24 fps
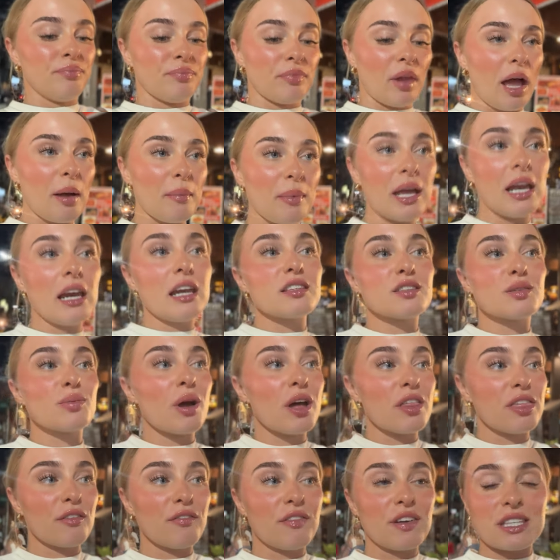I mean, it's
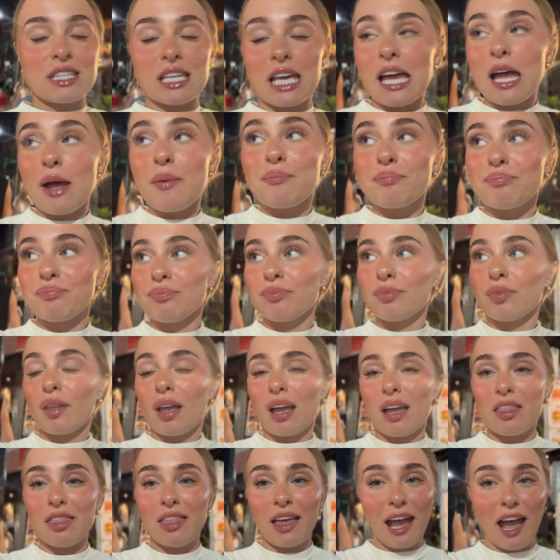worth a visit.
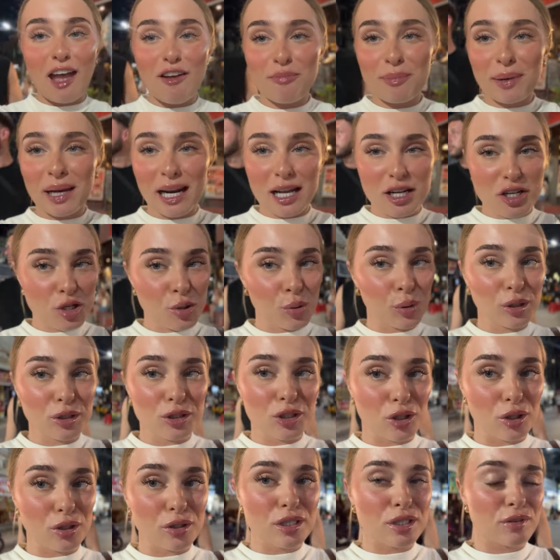They gave me an actual
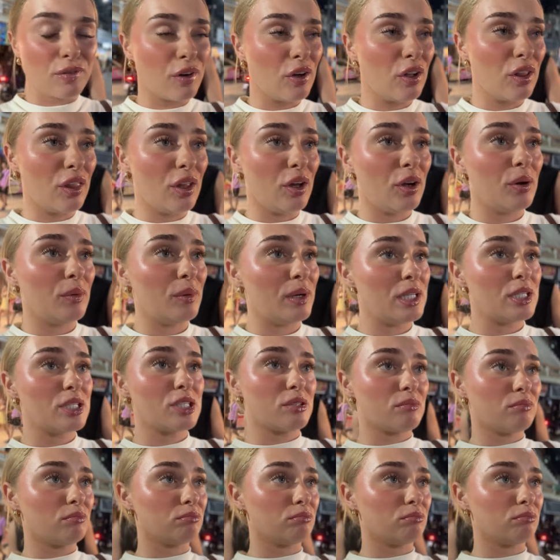duck's foot though, which